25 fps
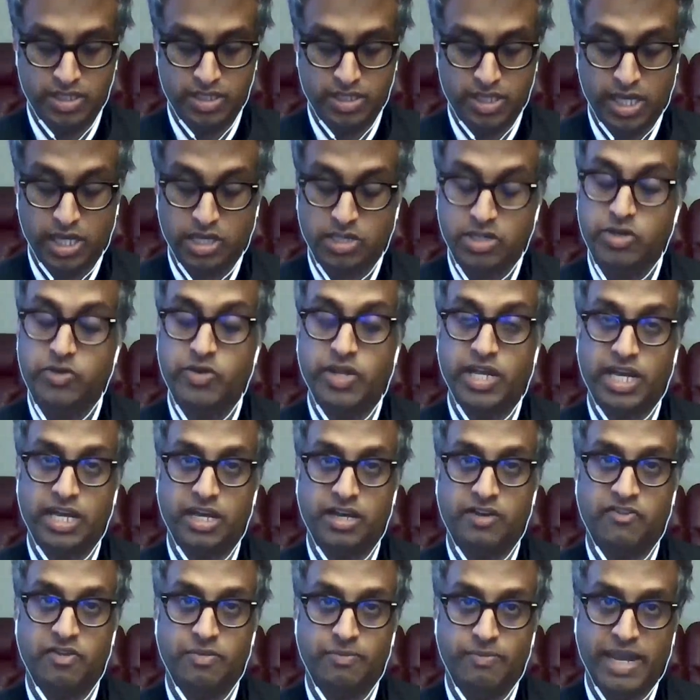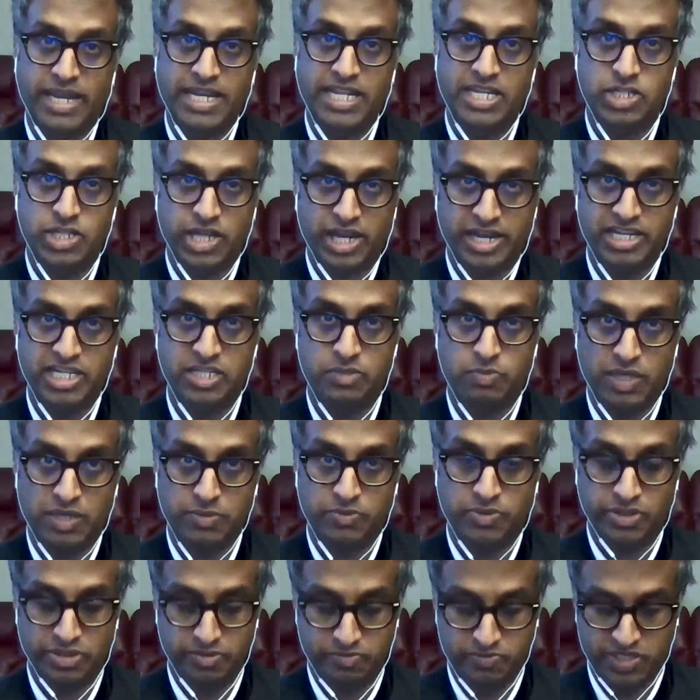including for many Chinese
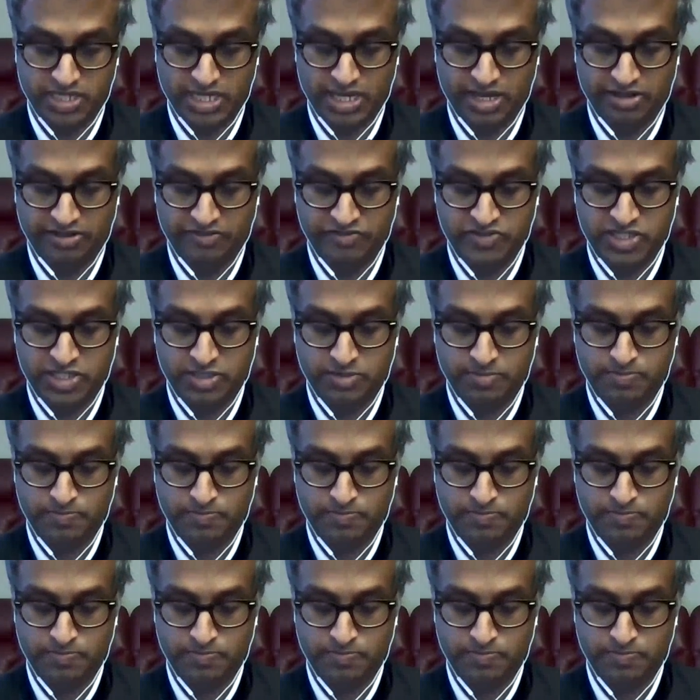people themselves.